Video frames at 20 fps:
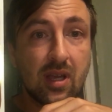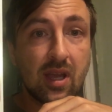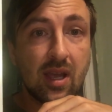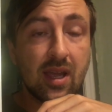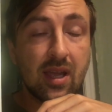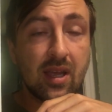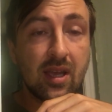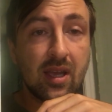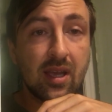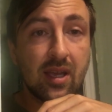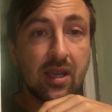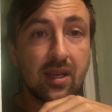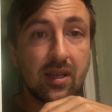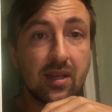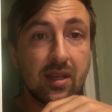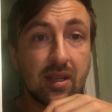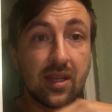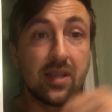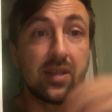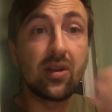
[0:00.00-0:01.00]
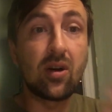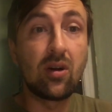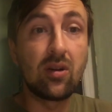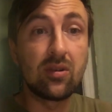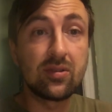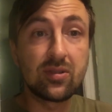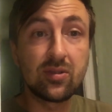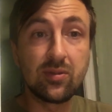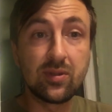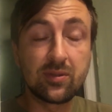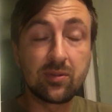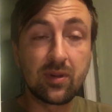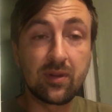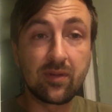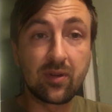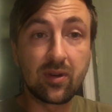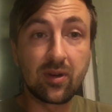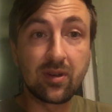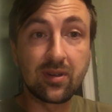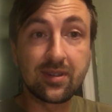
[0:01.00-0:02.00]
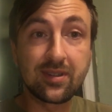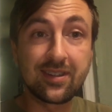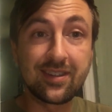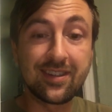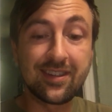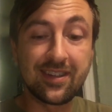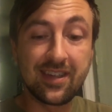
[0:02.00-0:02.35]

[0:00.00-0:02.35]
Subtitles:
And it also is reversed.